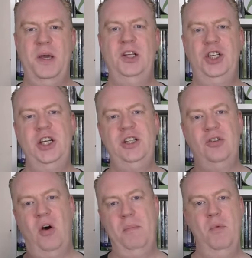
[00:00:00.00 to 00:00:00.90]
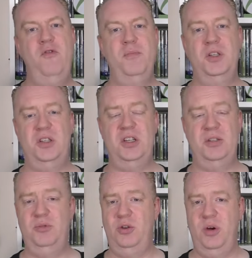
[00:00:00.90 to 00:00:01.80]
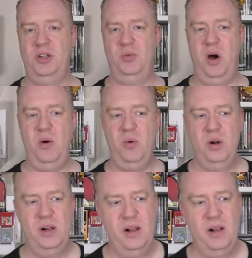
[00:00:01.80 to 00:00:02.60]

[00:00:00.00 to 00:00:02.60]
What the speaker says: RPG type movement system to it as well.